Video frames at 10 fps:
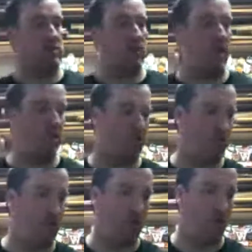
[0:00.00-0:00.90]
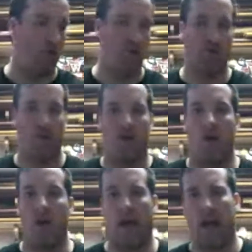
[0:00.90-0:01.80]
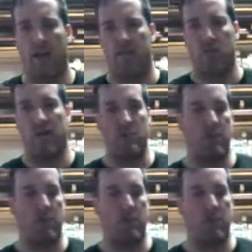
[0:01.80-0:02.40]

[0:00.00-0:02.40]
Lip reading: 8 quarters. I got it for $10.